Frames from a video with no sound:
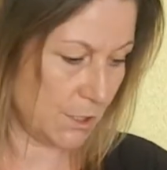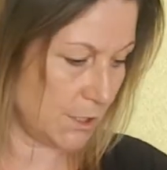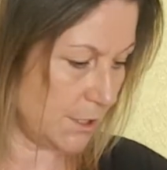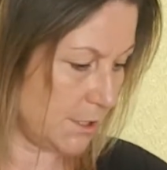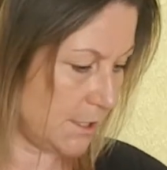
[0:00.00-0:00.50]

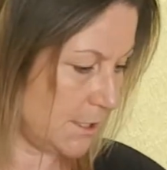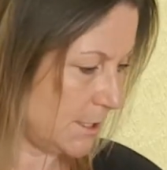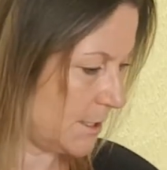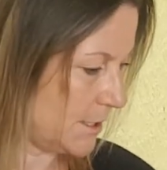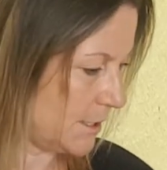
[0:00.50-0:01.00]

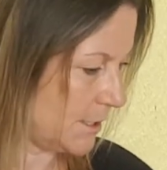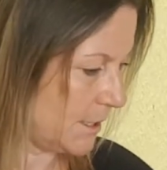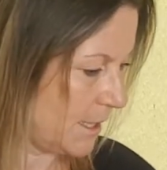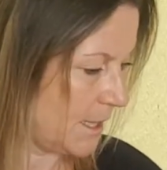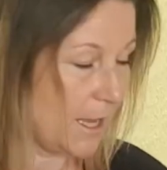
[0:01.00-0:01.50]
and
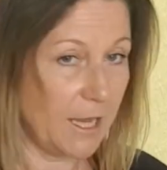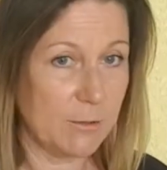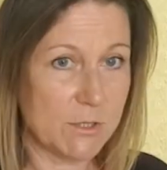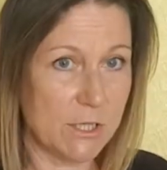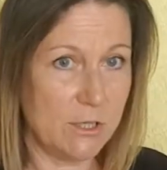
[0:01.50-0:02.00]

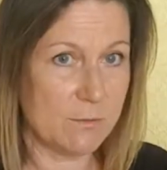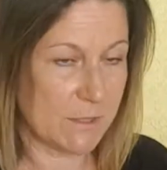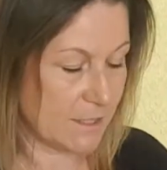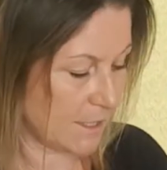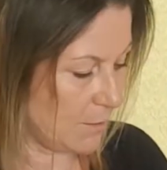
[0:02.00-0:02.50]
I'm just going to use
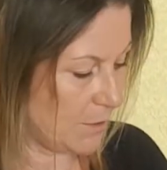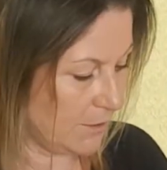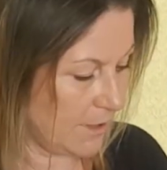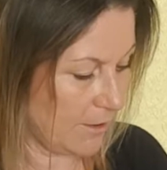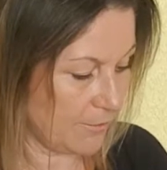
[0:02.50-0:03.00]
my stapler
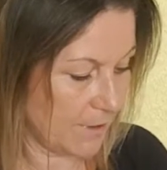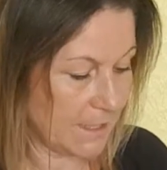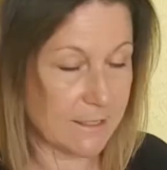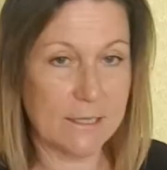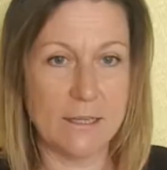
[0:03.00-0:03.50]
at the other
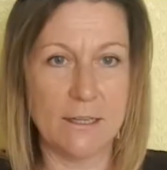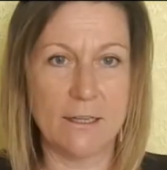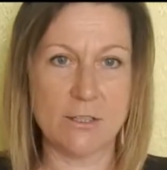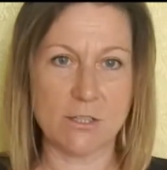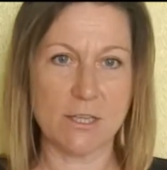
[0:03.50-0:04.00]
end
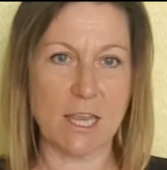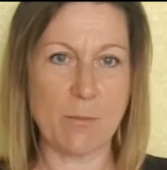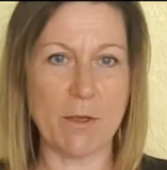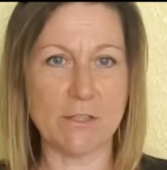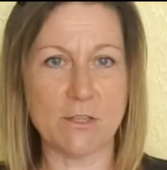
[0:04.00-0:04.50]
just to
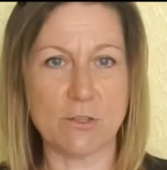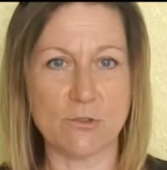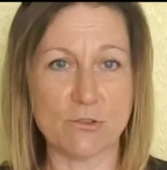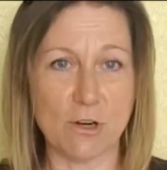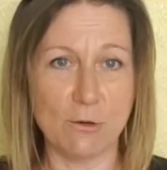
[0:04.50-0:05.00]
keep it under
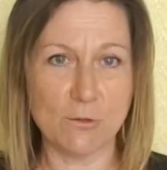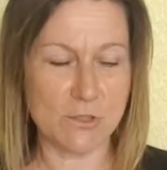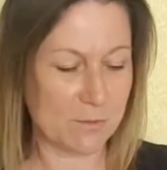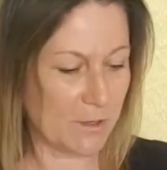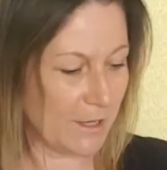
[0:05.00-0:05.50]
control
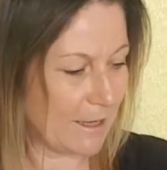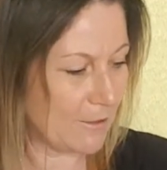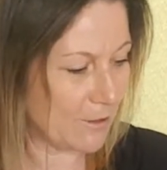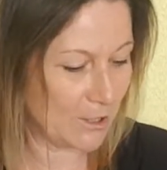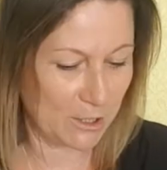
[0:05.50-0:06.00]
just while I
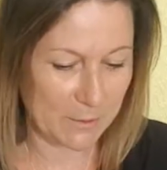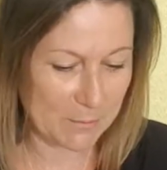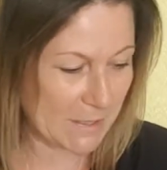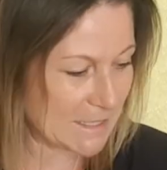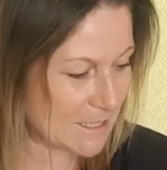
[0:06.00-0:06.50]
get the
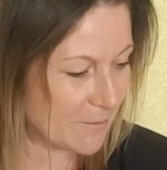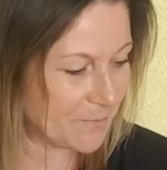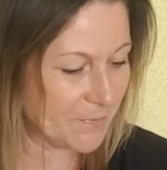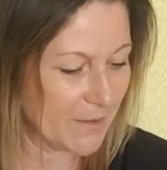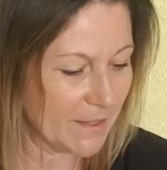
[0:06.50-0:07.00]
gluing bit
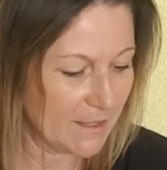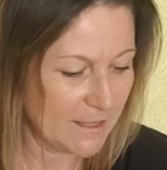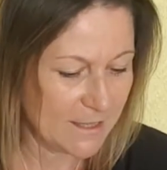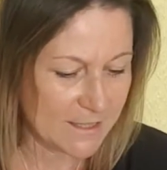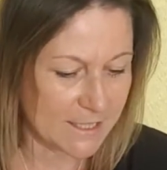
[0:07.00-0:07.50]
done.
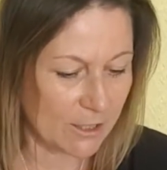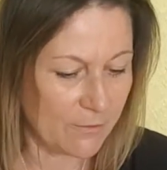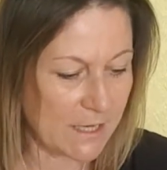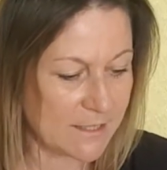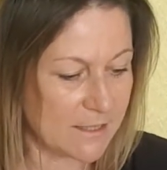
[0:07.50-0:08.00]
So now
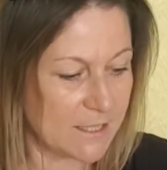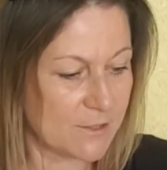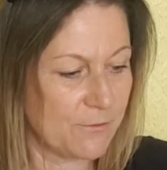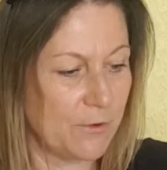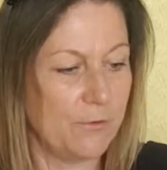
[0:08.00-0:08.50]
I've left
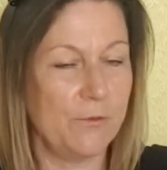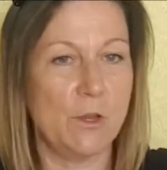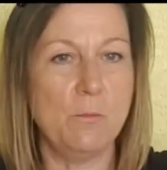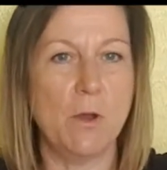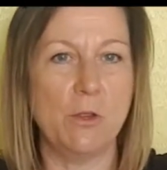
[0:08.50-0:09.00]
this for a
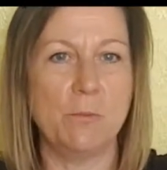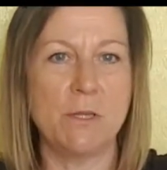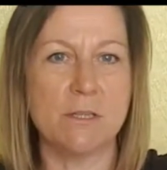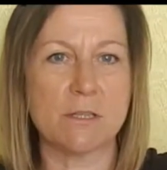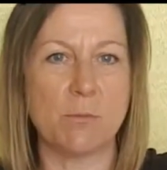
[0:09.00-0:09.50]
few
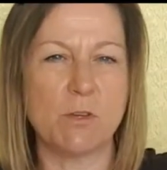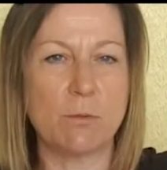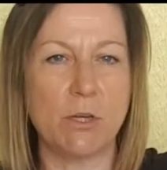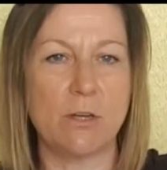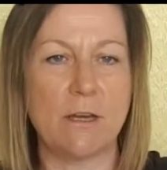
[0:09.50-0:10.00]
moments, so I most
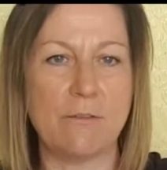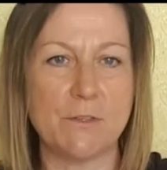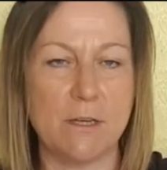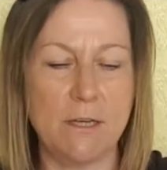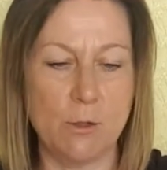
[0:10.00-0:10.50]
probably could have
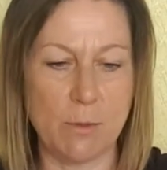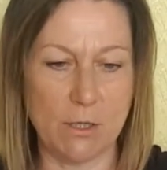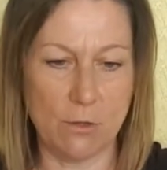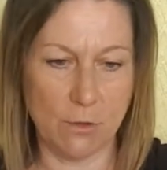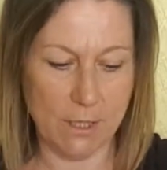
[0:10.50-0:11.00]
left it a little
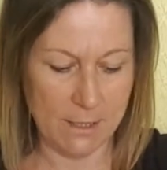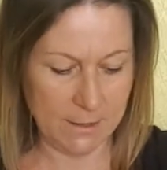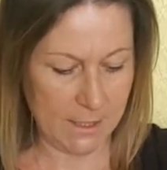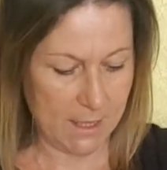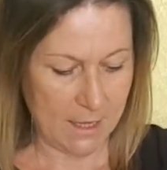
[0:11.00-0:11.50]
bit longer,